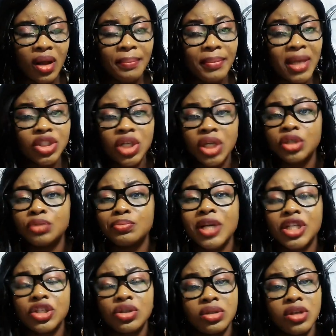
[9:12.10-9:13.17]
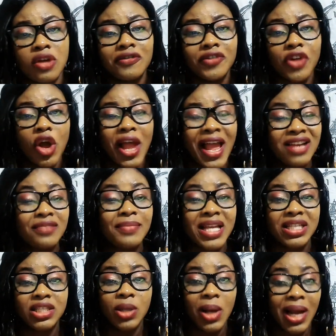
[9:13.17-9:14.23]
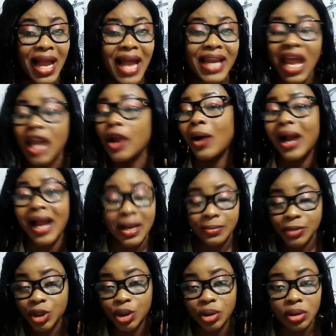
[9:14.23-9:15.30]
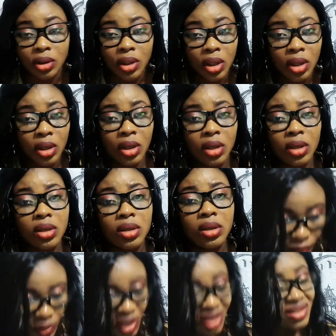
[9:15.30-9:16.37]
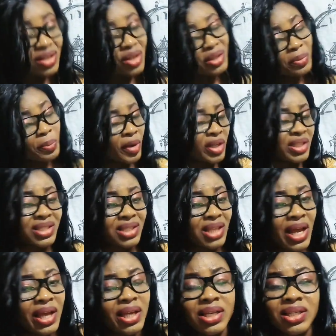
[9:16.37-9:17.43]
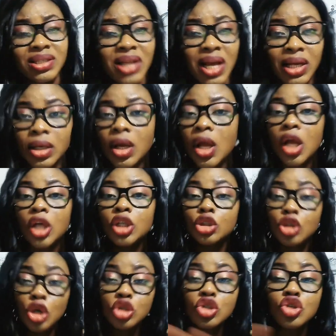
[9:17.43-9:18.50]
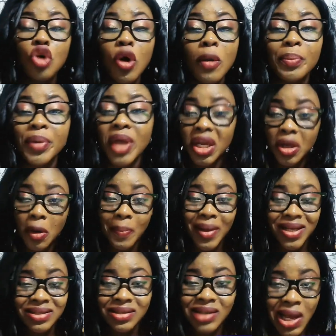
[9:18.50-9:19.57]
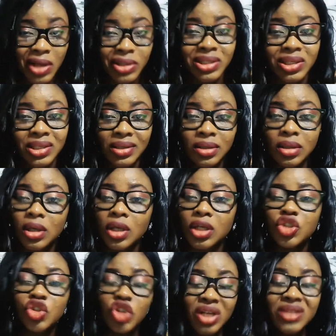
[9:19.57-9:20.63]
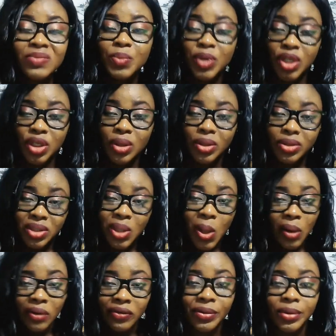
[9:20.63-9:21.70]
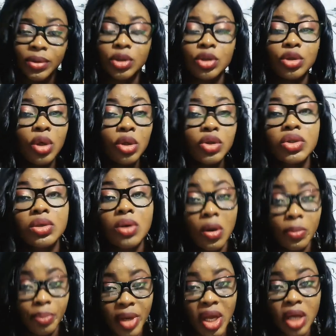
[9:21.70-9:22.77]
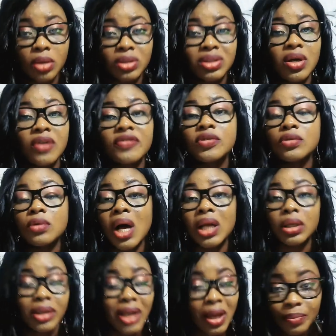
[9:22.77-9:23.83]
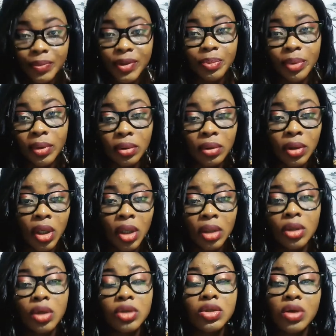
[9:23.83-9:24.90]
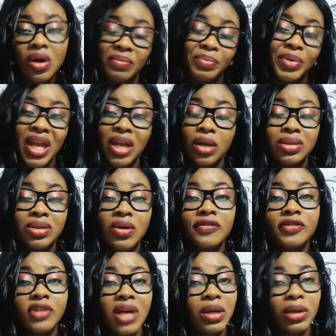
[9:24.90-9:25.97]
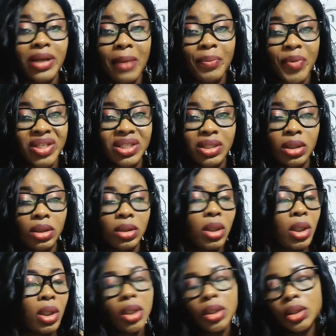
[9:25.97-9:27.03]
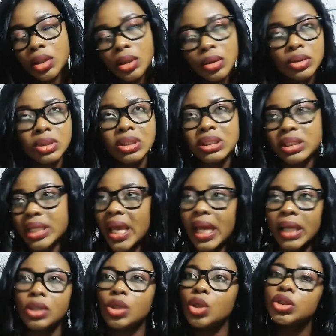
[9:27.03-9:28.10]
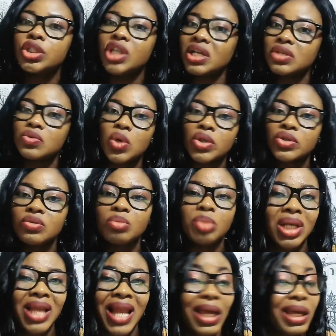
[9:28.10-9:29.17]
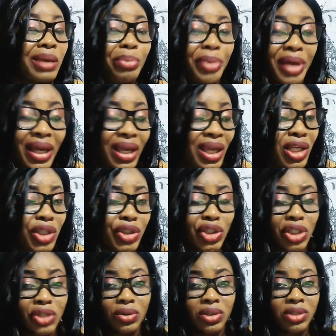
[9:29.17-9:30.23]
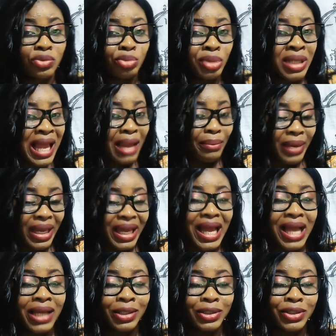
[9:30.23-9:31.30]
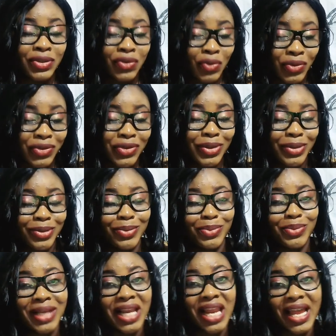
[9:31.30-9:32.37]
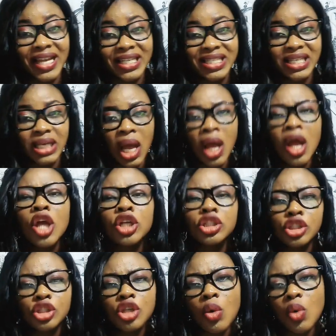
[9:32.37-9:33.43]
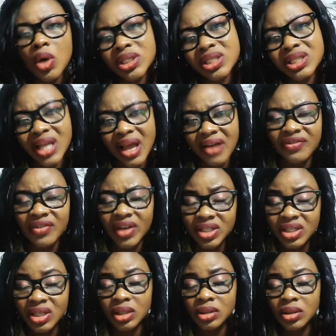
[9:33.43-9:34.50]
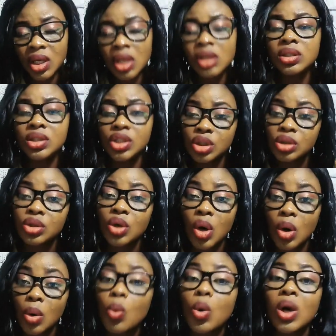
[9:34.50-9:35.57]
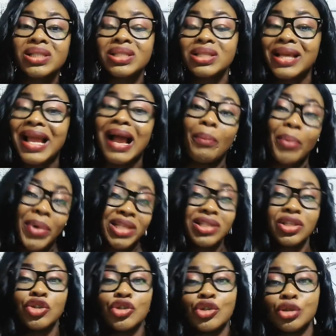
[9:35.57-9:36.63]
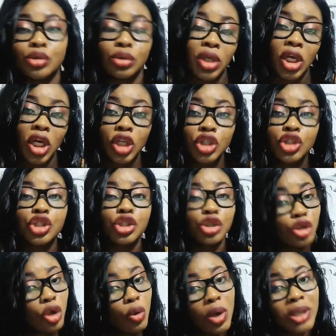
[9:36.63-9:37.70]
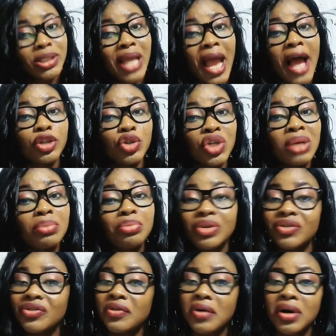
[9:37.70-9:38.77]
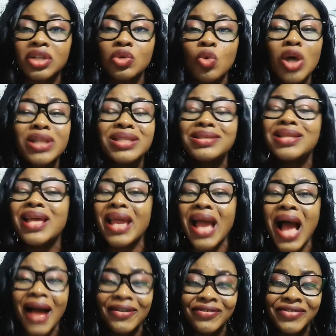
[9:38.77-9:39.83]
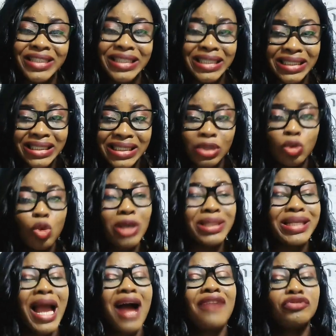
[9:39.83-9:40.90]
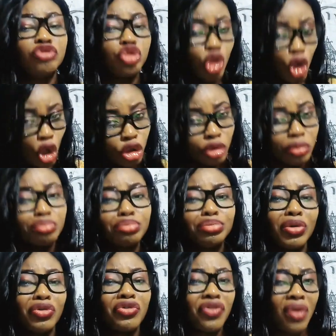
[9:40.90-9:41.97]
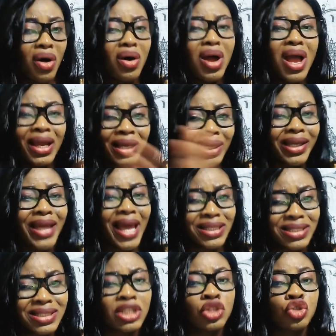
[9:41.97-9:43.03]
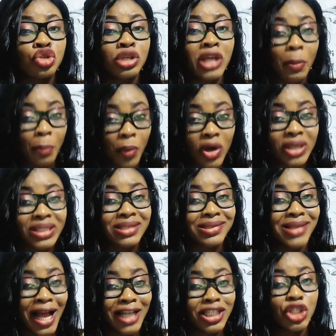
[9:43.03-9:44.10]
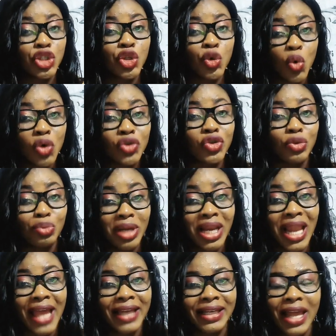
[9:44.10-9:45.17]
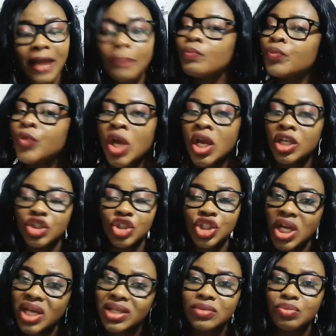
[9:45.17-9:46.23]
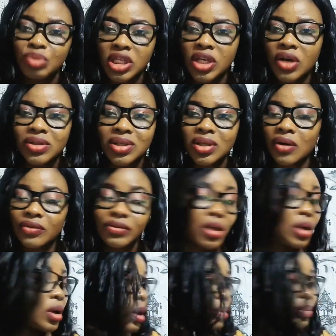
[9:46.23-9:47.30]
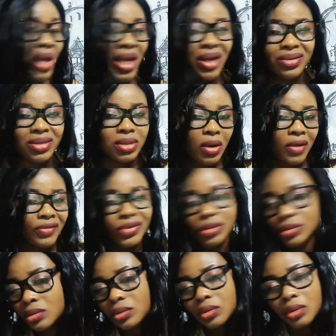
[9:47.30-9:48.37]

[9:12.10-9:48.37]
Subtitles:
Make sure you make use of your elements, your card, and your capture. So the point 9 is that don't compare your personality, just be yourself. Don't compare yourself to another people. Don't compare yourself to another person. Don't say you just want to be like Becky, you just want to be like Becca, you just want to be like Tina. Do you know what they are facing? Do you know what they are passing through? Do you know what they are doing before, what they have done before getting to the point that you want to be like them? Just be yourself. Don't compare yourself to